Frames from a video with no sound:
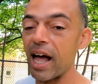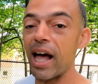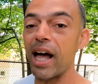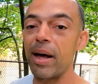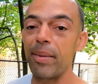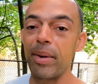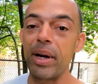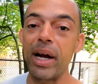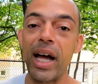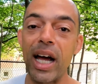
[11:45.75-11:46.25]

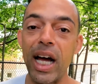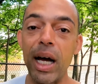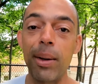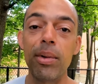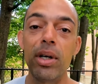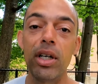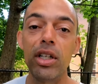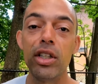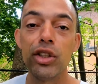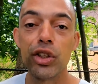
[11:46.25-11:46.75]
I mean,
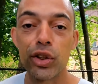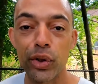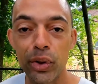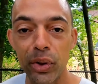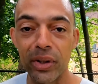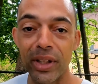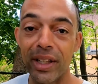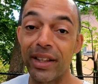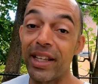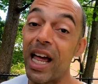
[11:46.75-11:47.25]
I'm
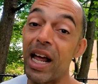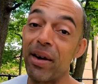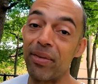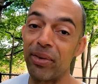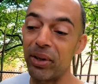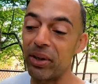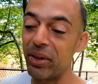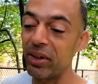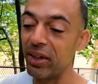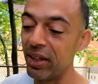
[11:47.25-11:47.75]
truly
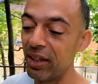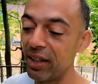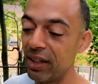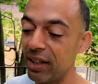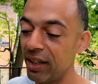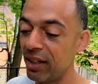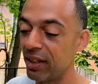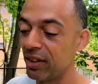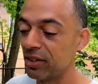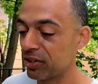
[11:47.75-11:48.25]
thankful.
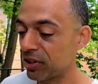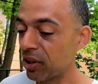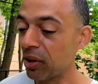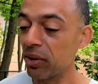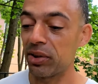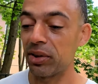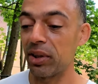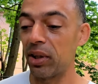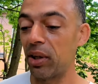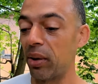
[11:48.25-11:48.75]
So
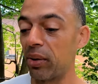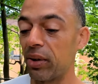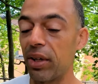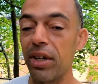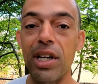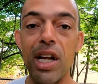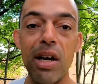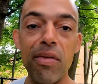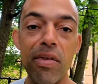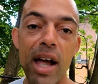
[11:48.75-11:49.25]
stoked.
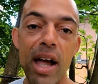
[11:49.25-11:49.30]
Never